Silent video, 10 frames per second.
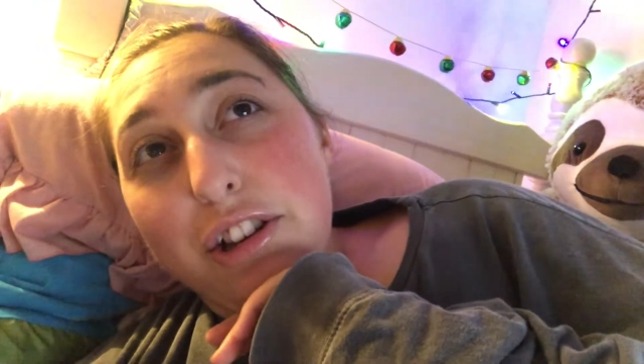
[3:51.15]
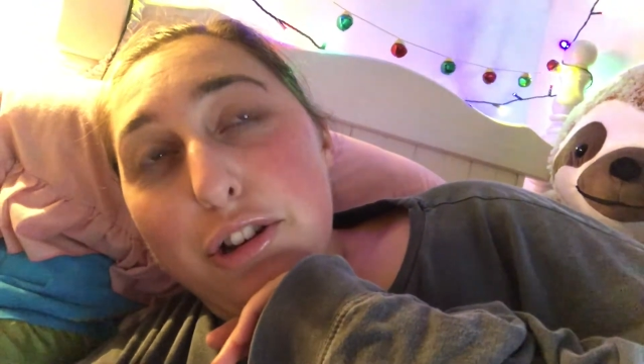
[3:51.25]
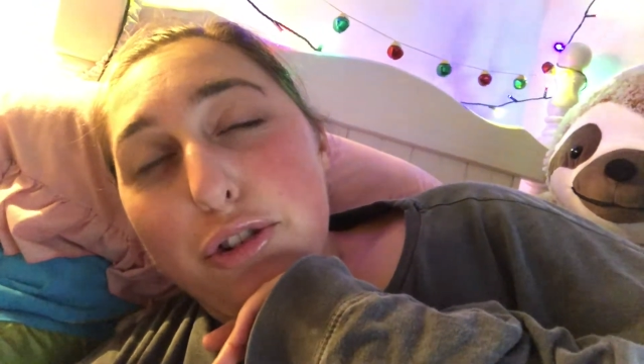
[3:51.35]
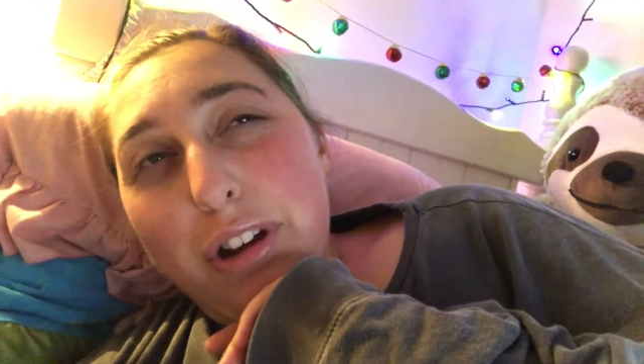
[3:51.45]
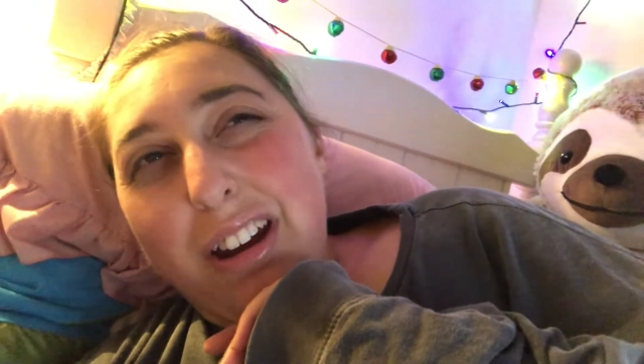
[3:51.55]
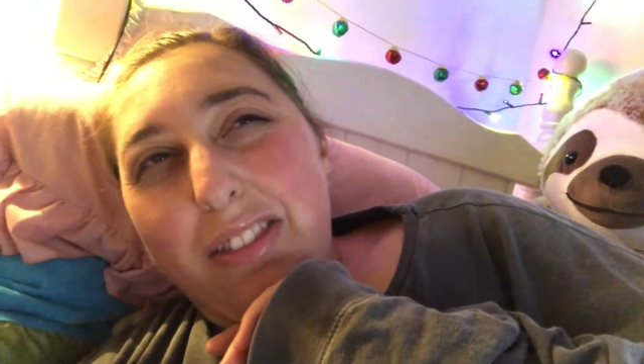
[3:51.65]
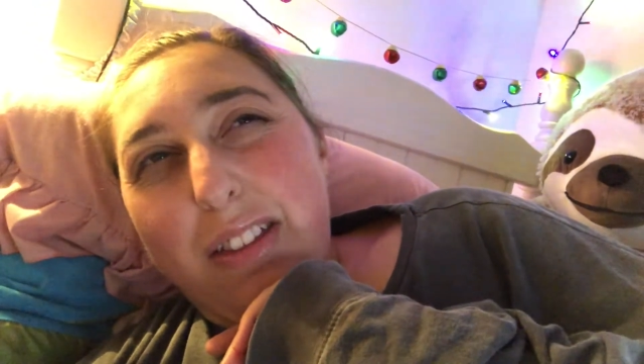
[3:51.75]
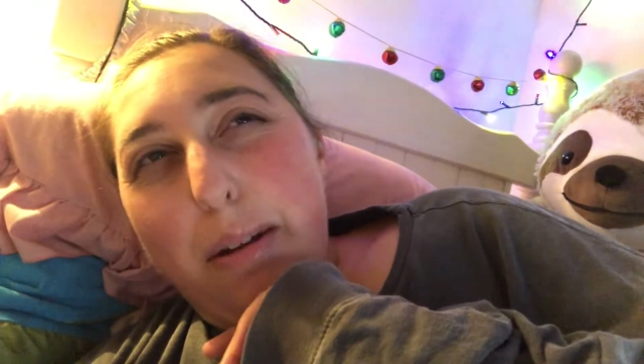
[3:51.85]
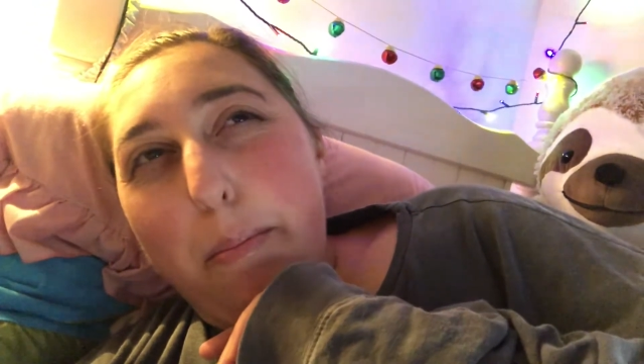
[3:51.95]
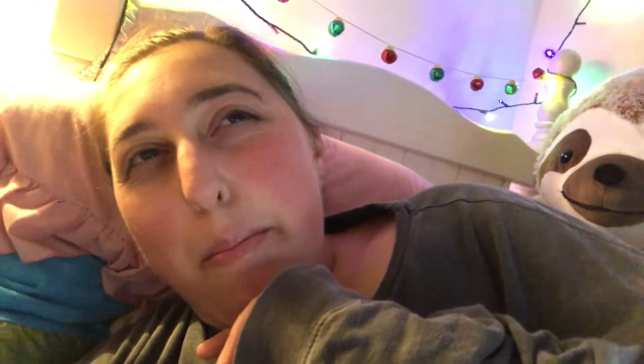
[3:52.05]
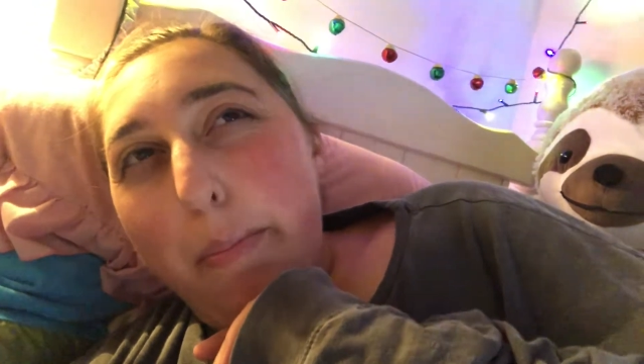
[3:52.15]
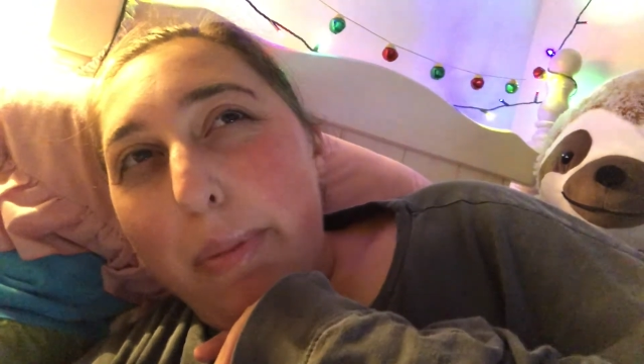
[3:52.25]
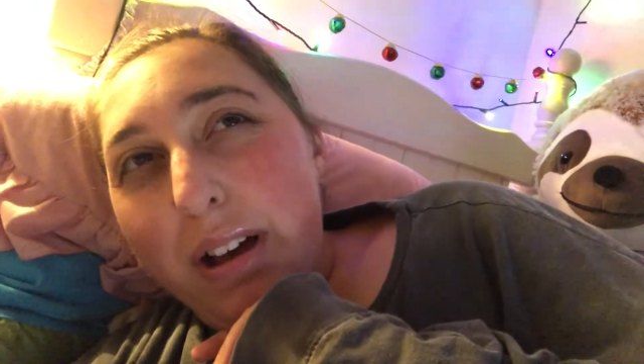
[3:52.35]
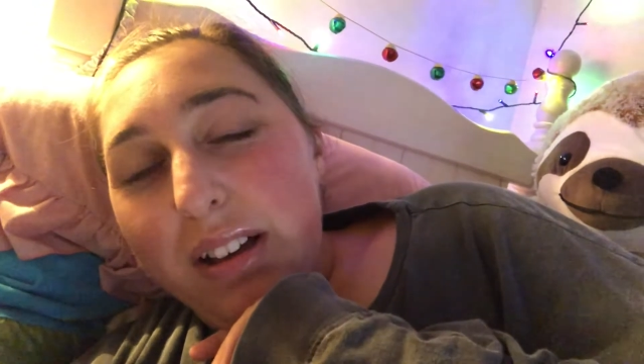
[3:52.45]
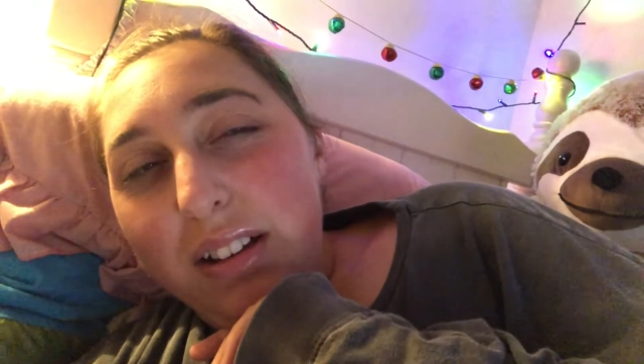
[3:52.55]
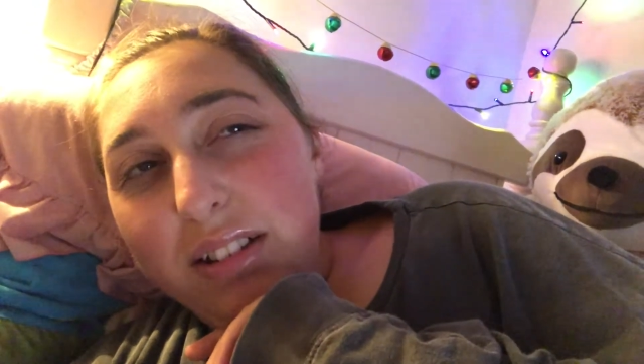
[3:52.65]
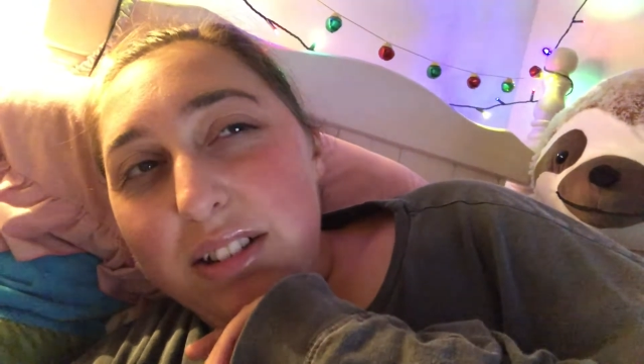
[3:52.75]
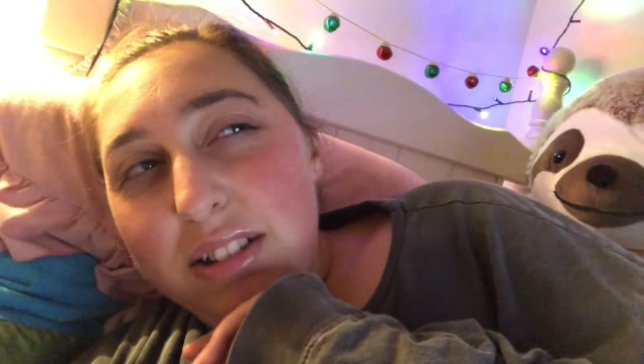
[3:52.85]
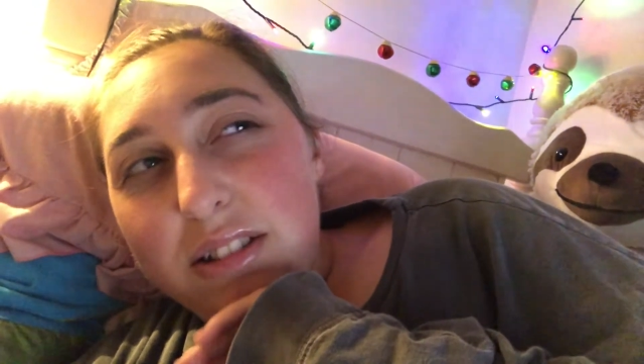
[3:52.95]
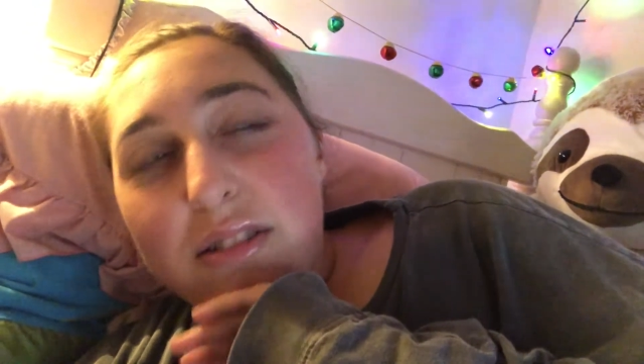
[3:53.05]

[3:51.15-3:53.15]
a train and then a bus.